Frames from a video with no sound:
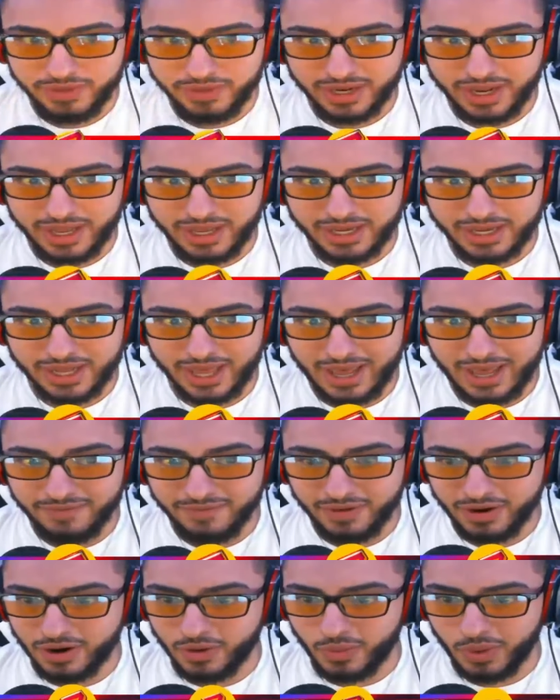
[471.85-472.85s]
it ain't gonna end
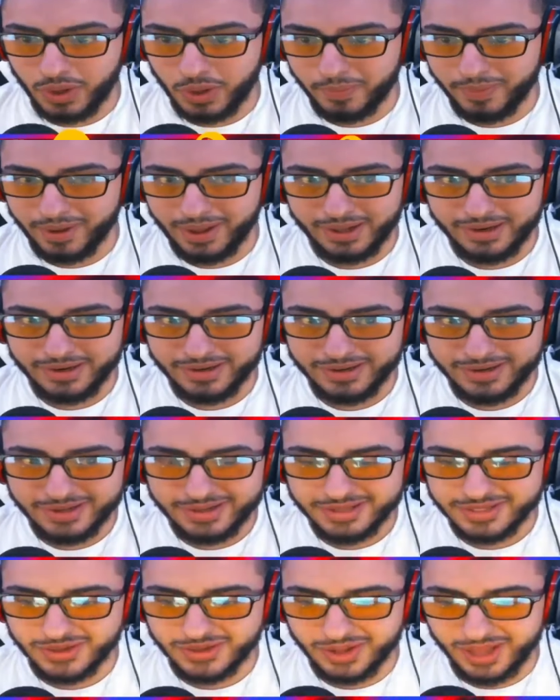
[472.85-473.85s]
very well, man.
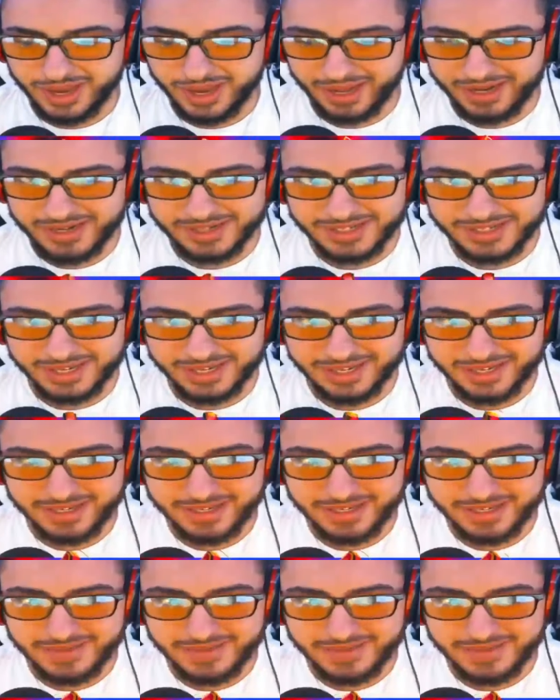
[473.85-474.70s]
That's all I gotta say.